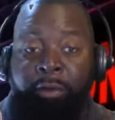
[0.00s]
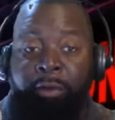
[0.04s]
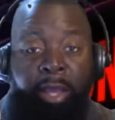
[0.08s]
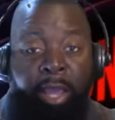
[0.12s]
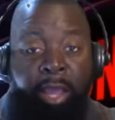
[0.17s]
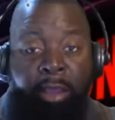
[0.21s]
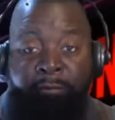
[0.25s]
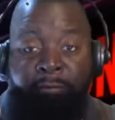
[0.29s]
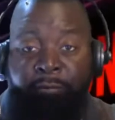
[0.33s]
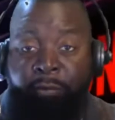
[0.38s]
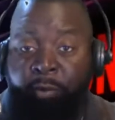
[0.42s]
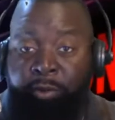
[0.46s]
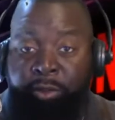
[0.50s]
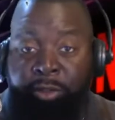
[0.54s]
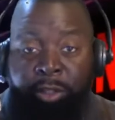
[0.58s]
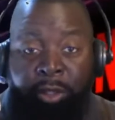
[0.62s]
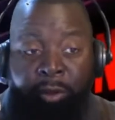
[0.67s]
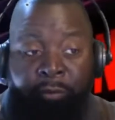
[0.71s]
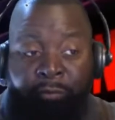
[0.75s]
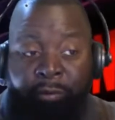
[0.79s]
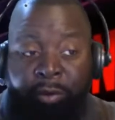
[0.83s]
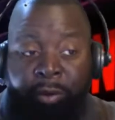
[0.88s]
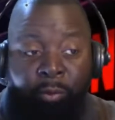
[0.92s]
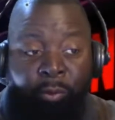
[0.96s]
of the hateful
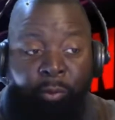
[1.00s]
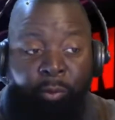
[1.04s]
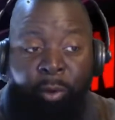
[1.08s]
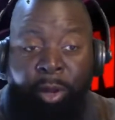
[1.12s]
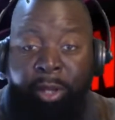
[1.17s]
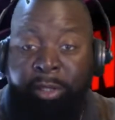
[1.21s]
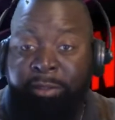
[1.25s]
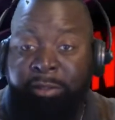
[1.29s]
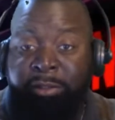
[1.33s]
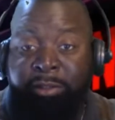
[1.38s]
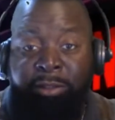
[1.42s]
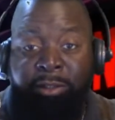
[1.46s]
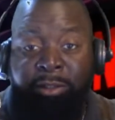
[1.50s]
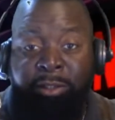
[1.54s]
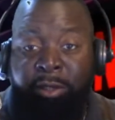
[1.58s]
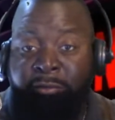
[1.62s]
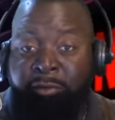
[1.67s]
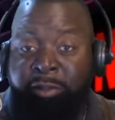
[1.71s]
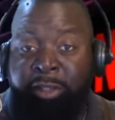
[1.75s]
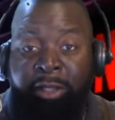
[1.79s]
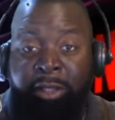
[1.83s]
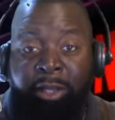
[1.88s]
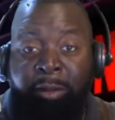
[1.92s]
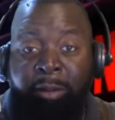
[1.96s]
stuff and racist
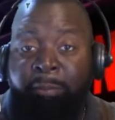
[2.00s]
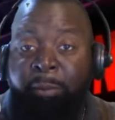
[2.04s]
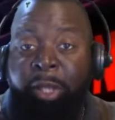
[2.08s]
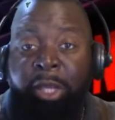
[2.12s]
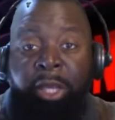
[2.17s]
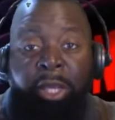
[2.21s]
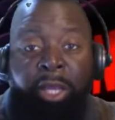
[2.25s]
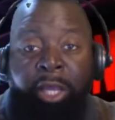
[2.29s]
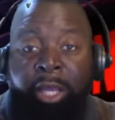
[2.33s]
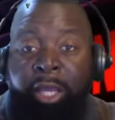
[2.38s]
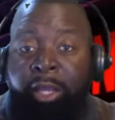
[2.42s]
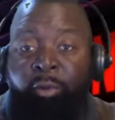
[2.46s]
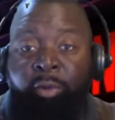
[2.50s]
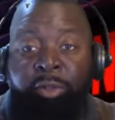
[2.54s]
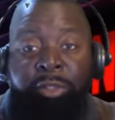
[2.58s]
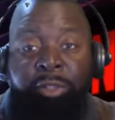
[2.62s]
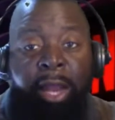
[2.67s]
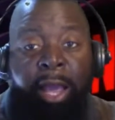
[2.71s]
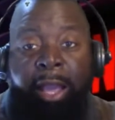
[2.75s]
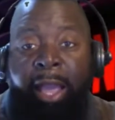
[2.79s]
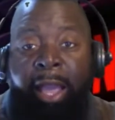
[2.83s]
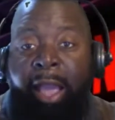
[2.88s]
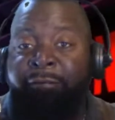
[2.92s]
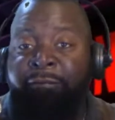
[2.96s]
stuff that he
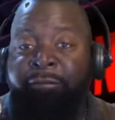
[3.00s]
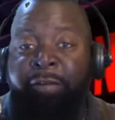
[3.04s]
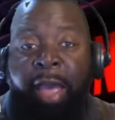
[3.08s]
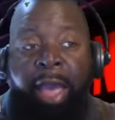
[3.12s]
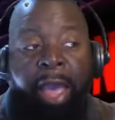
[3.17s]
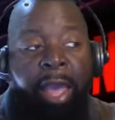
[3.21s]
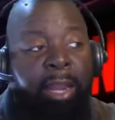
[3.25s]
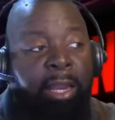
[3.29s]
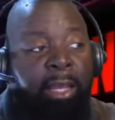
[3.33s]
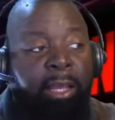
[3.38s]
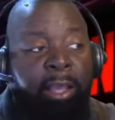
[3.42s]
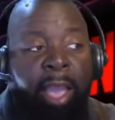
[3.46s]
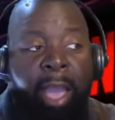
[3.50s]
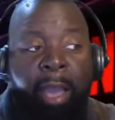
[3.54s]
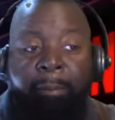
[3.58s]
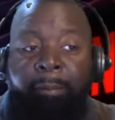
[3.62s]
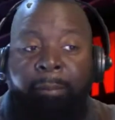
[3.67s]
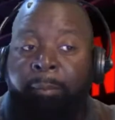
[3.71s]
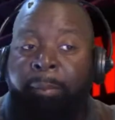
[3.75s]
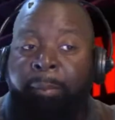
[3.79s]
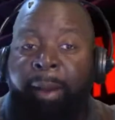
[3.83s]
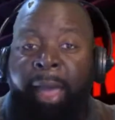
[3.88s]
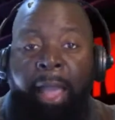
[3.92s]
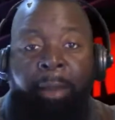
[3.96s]
was like, I finally
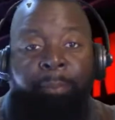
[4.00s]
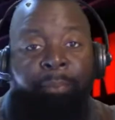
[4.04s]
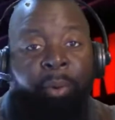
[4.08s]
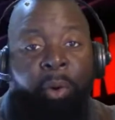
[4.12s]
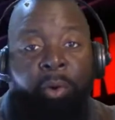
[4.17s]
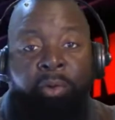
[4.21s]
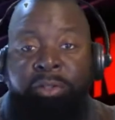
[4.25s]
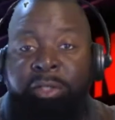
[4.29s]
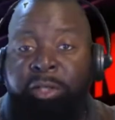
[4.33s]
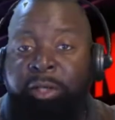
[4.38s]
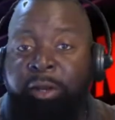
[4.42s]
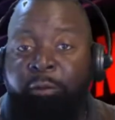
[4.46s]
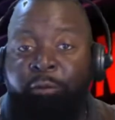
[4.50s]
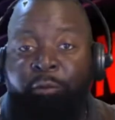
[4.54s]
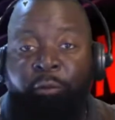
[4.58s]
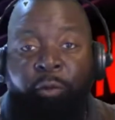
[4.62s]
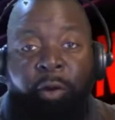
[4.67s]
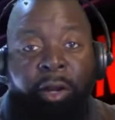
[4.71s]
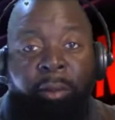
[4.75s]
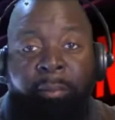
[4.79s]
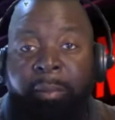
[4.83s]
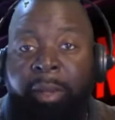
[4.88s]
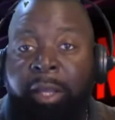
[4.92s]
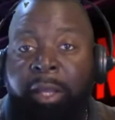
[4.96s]
got a black person in
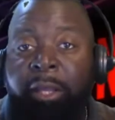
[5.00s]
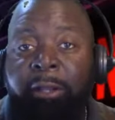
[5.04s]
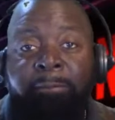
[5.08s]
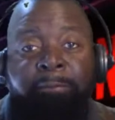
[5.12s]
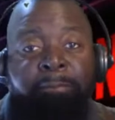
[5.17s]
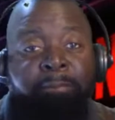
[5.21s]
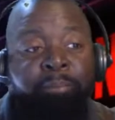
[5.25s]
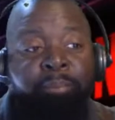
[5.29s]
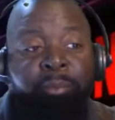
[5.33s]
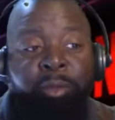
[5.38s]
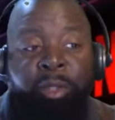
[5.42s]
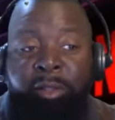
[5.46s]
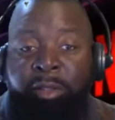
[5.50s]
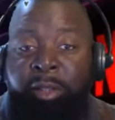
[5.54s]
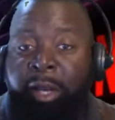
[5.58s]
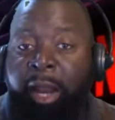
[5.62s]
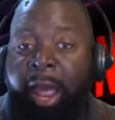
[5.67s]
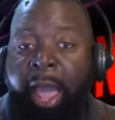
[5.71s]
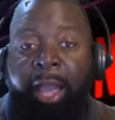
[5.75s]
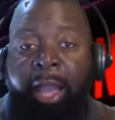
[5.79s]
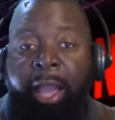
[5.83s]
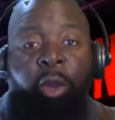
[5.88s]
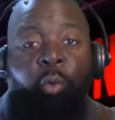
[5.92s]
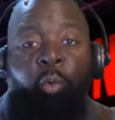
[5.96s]
front of me
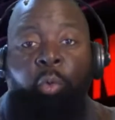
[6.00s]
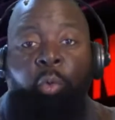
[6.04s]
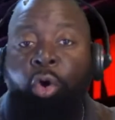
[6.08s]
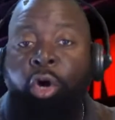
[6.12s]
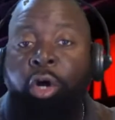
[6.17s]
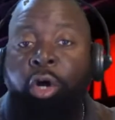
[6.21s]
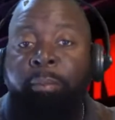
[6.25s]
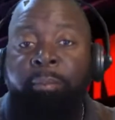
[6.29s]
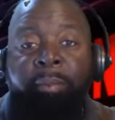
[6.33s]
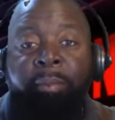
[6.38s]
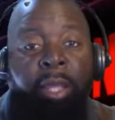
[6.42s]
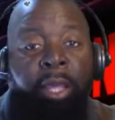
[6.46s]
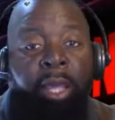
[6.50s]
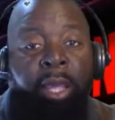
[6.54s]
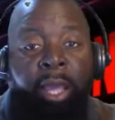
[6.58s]
that I can whoop,